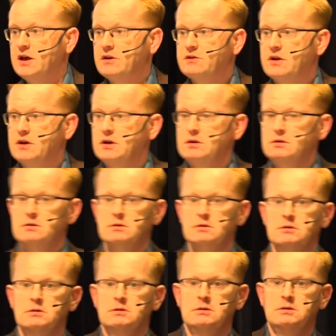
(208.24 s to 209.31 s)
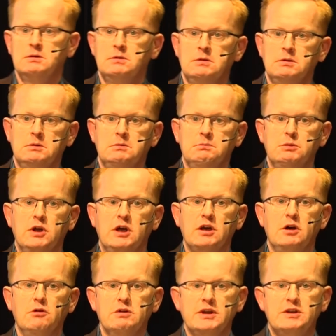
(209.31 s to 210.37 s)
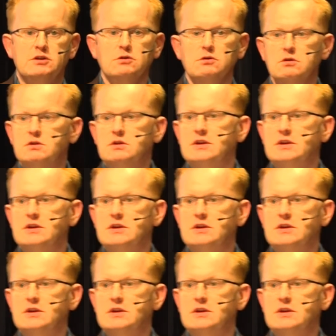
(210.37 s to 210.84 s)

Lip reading: in healthcare. There are only two